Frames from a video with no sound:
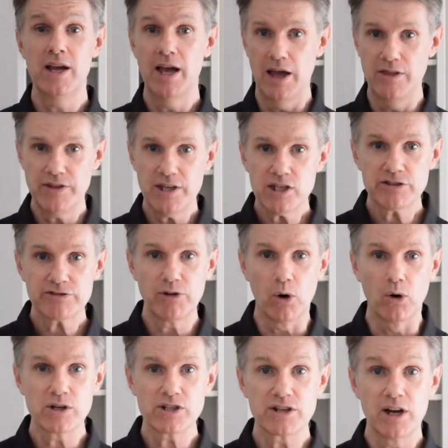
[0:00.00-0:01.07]
and these
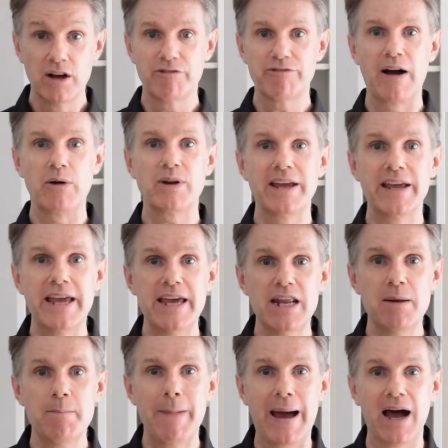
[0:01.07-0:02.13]
folks found a
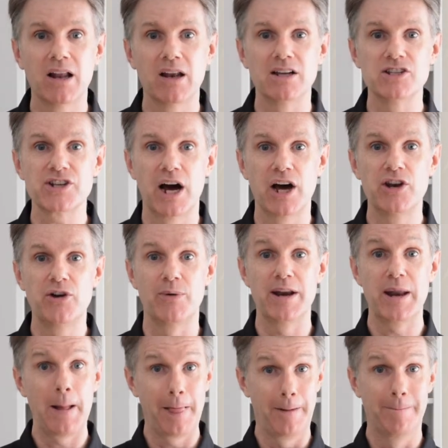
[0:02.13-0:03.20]
hidden palace under
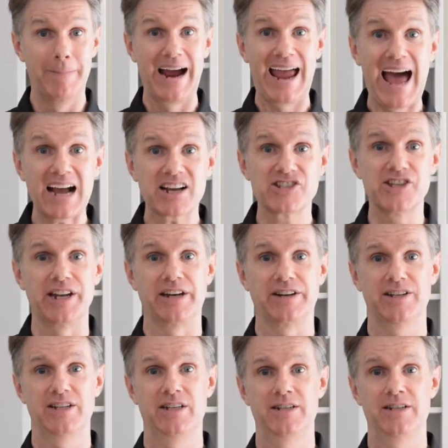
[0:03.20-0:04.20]
it by accident.